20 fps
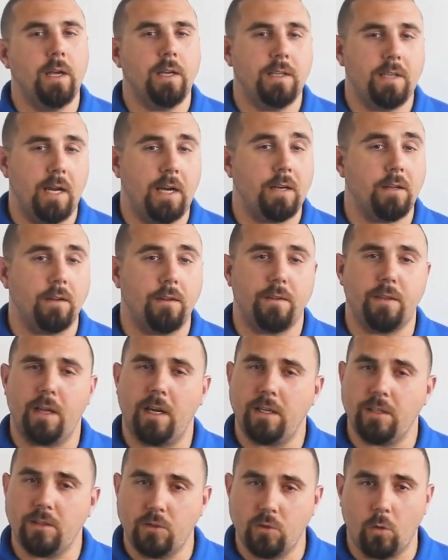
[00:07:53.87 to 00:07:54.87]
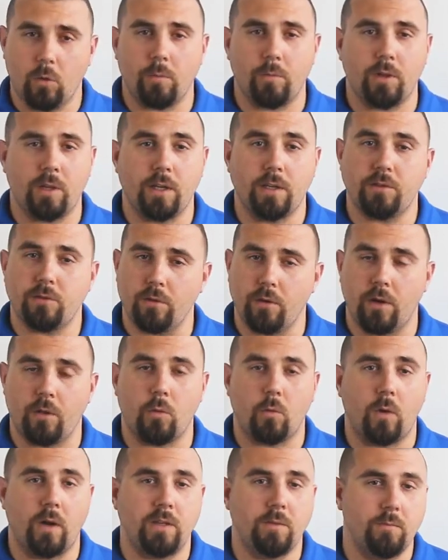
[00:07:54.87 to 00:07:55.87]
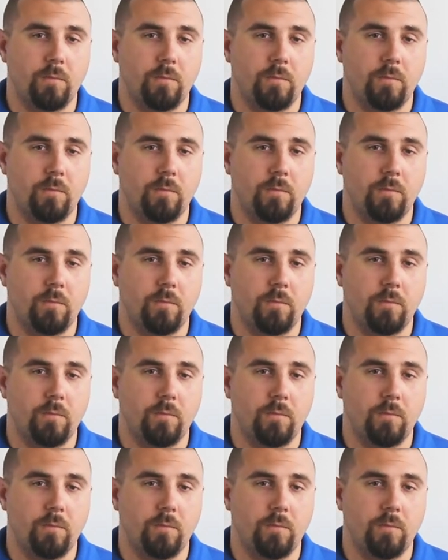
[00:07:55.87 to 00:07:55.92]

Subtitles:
data that is normalized or otherwise